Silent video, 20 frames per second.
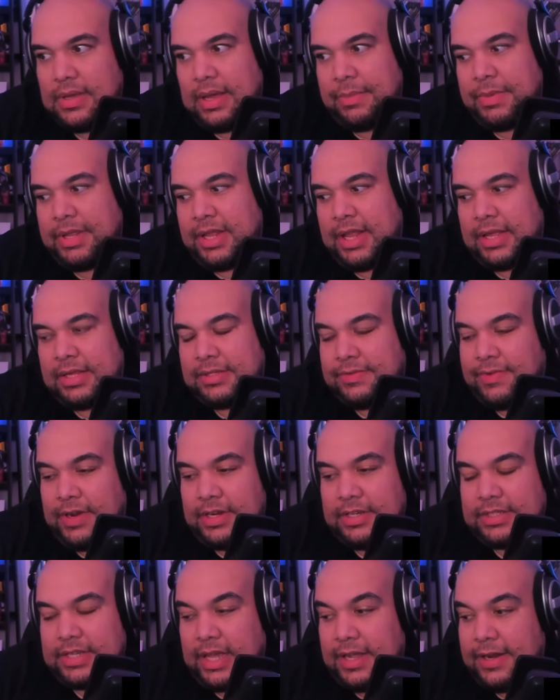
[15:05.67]
I mean, that's
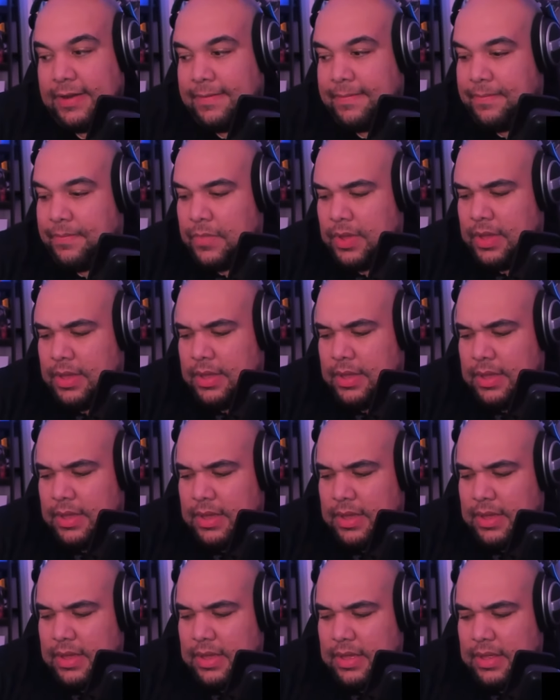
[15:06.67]
very sad
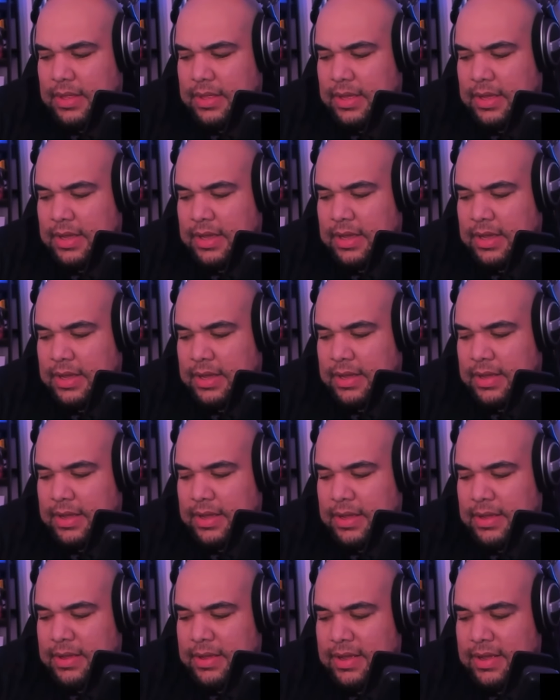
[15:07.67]
uh